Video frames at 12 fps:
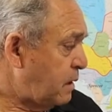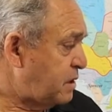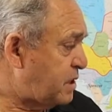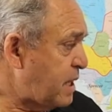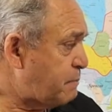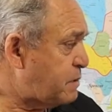
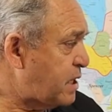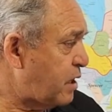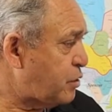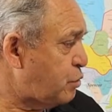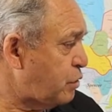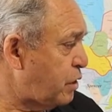steps that I
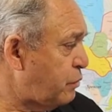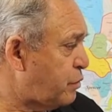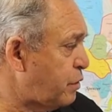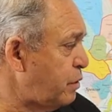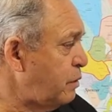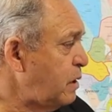took you
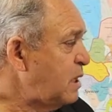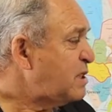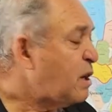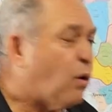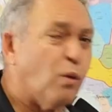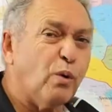through.
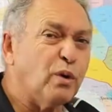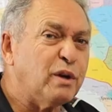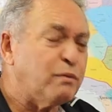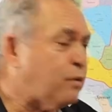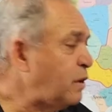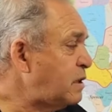So all
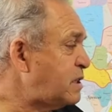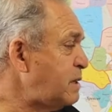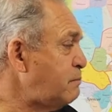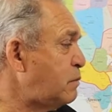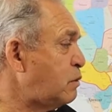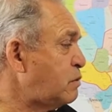different
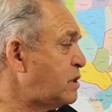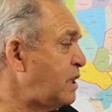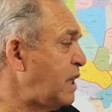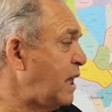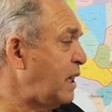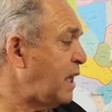symbols.
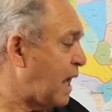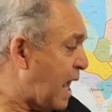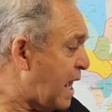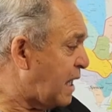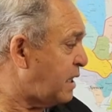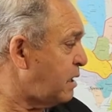And then the
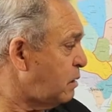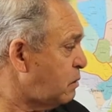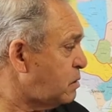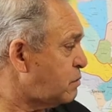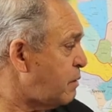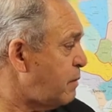
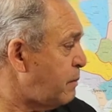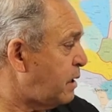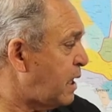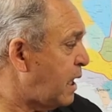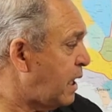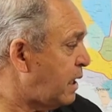anthills, remember
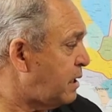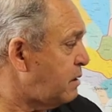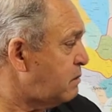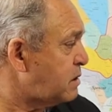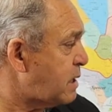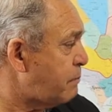the
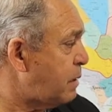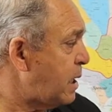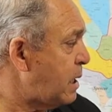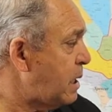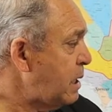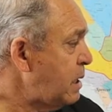anthills up
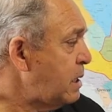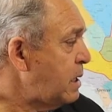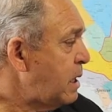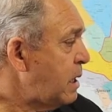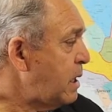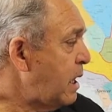here?
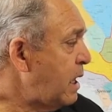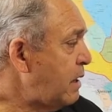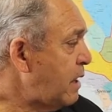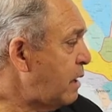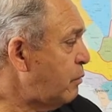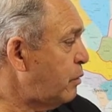Yeah,
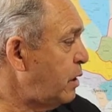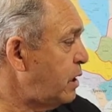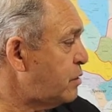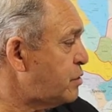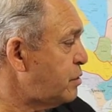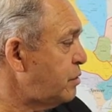they were in
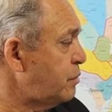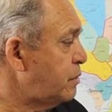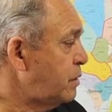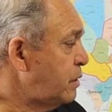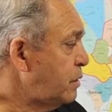it too.